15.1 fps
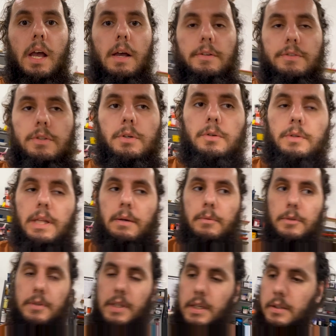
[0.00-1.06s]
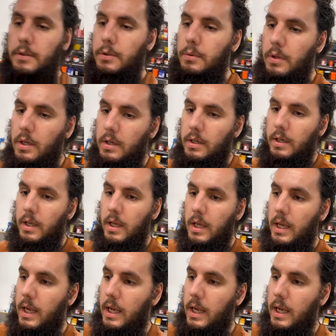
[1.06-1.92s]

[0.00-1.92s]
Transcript: So that won't take too long.